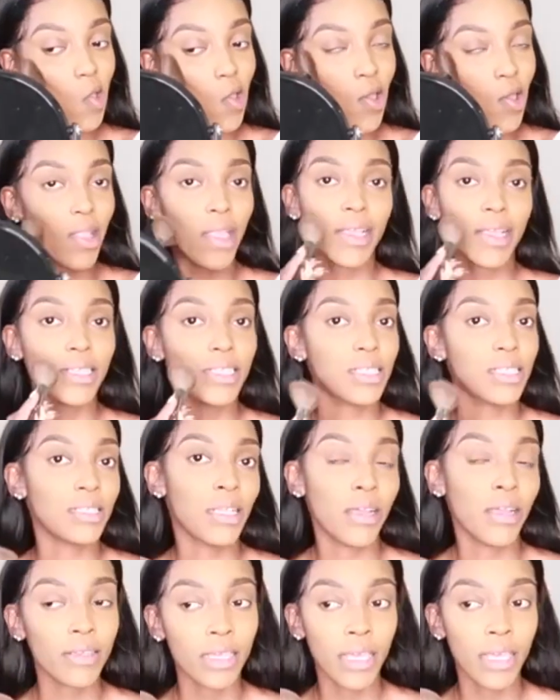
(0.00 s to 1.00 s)
Like, it's just
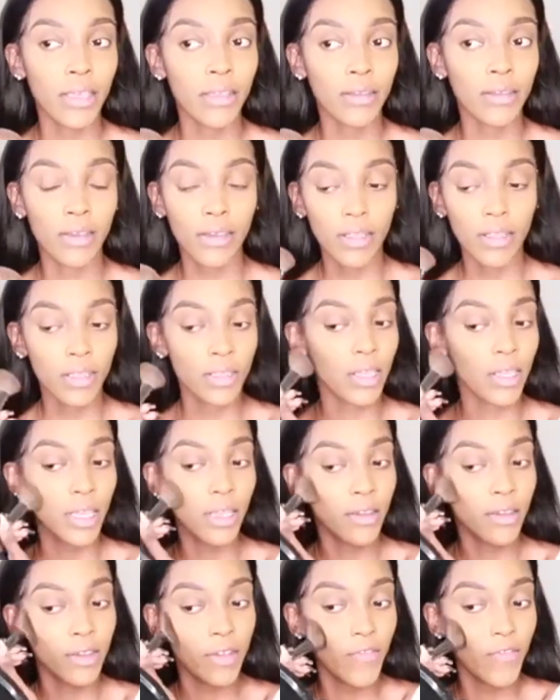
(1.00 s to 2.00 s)
not looking
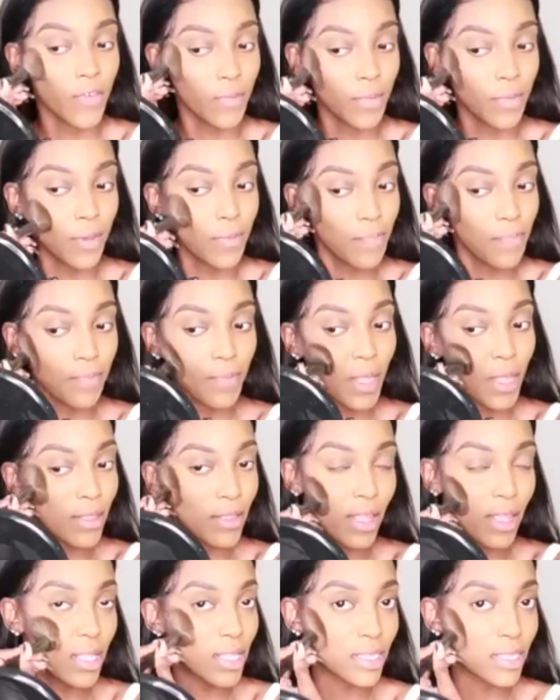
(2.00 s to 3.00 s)
good for me. And then
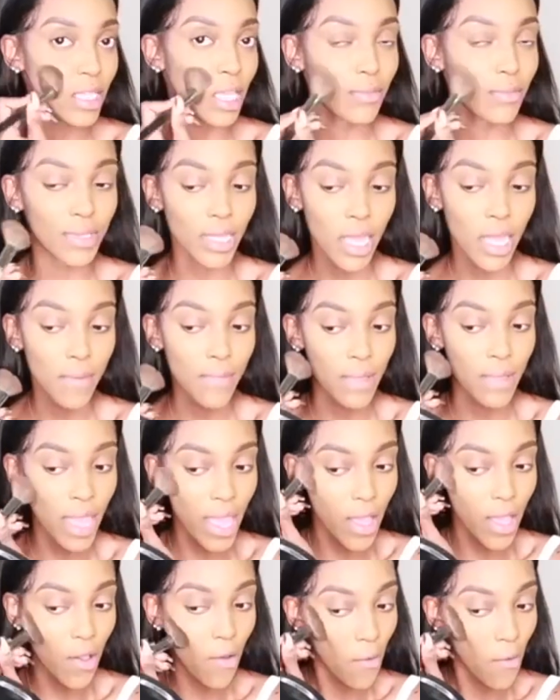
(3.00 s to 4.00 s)
at the same time
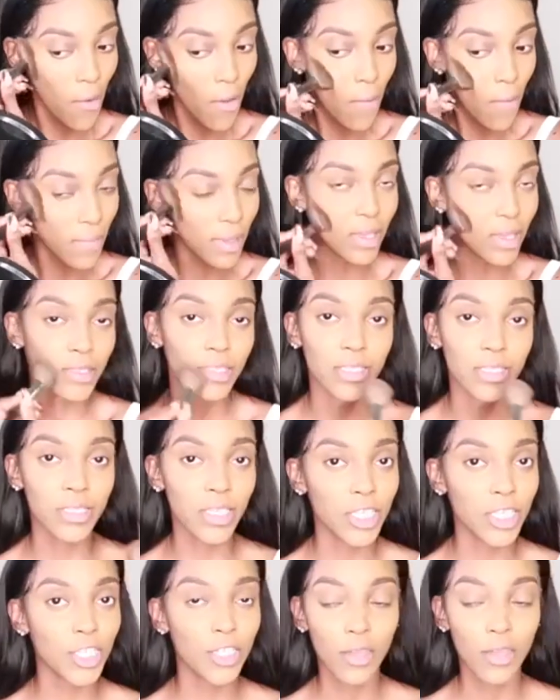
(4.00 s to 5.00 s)
now, because it's
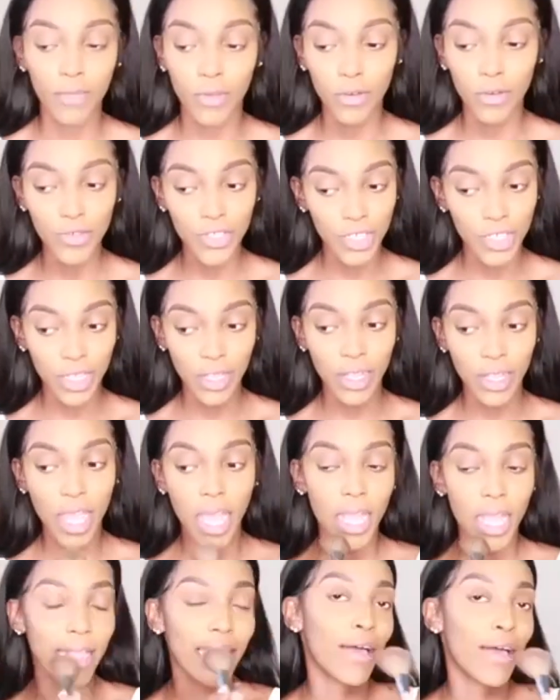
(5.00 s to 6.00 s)
such a commotion,
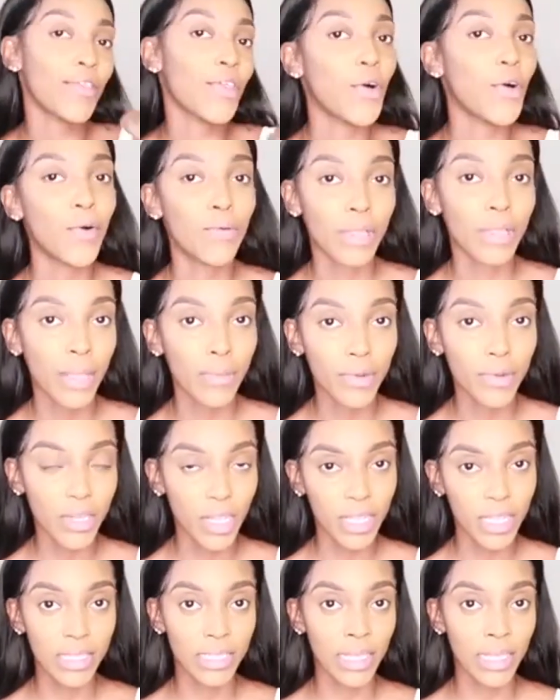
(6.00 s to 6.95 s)
now the whole neighborhood is